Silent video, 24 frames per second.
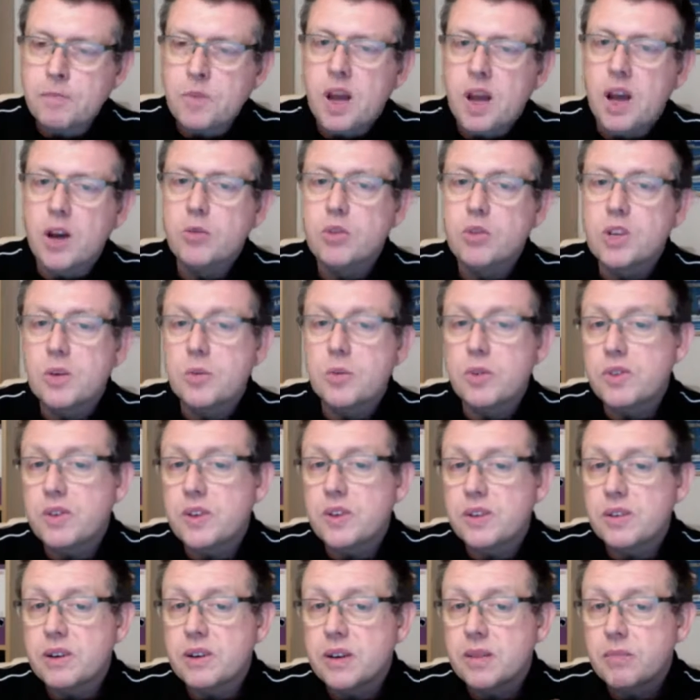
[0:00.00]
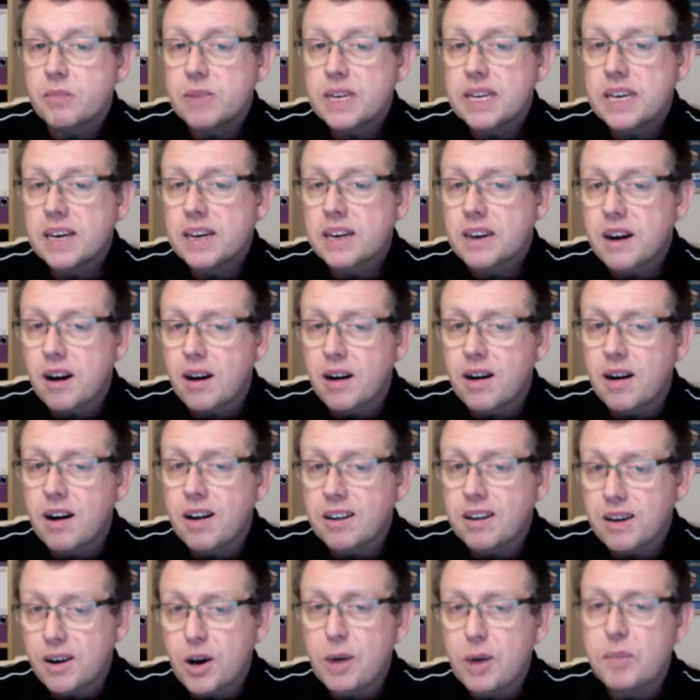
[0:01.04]
I also wanted to meet a
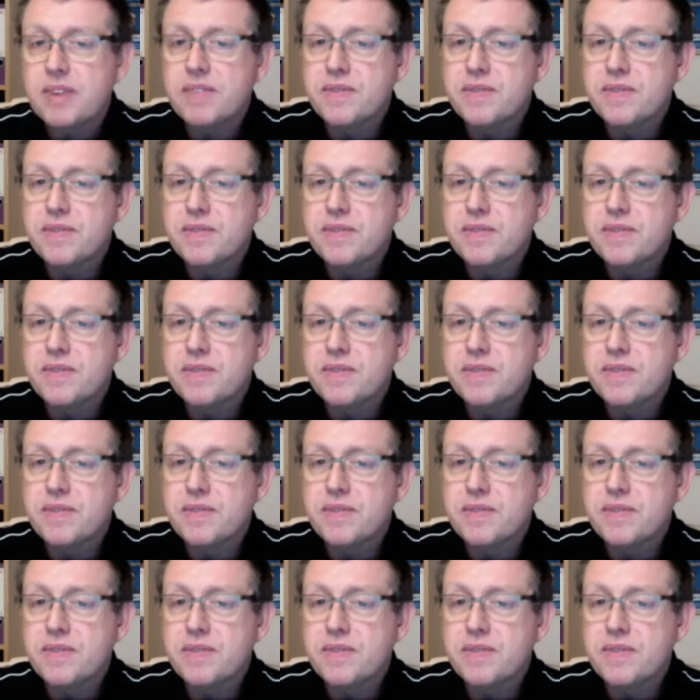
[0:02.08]
calmer